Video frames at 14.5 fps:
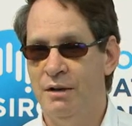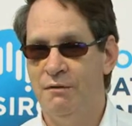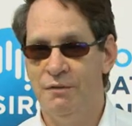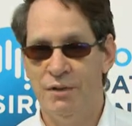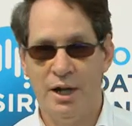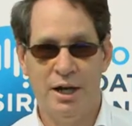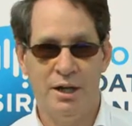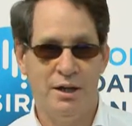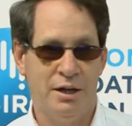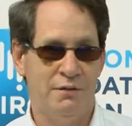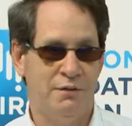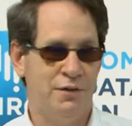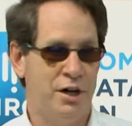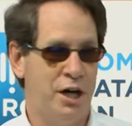flood
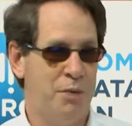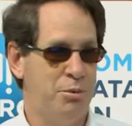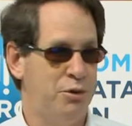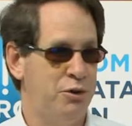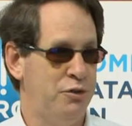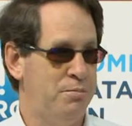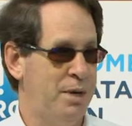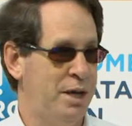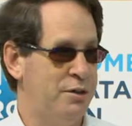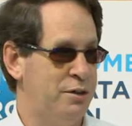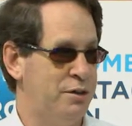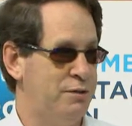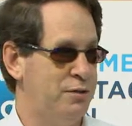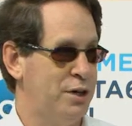and fireproof
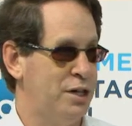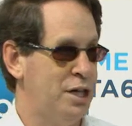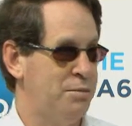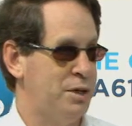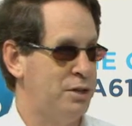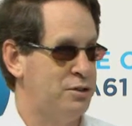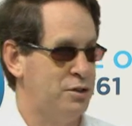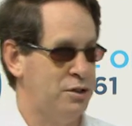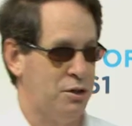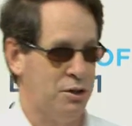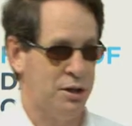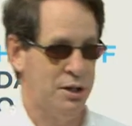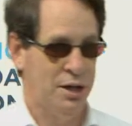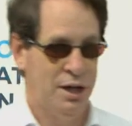method for keeping
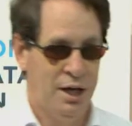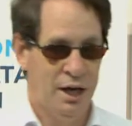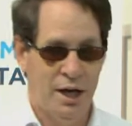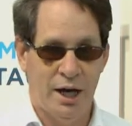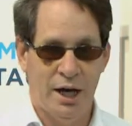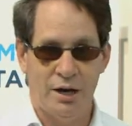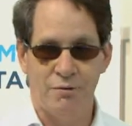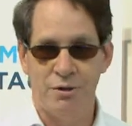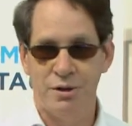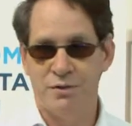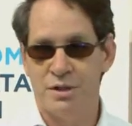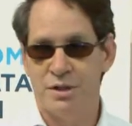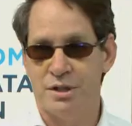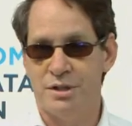stock out of
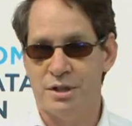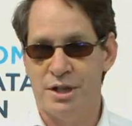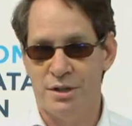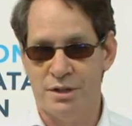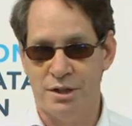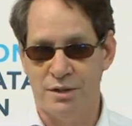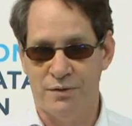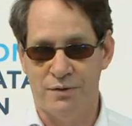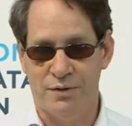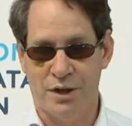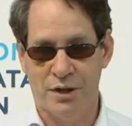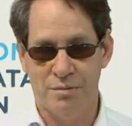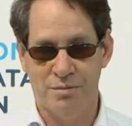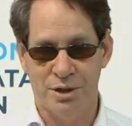rivers and sensitive
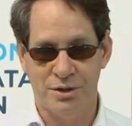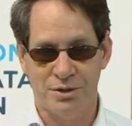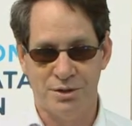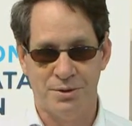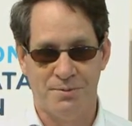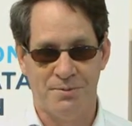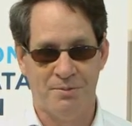environments.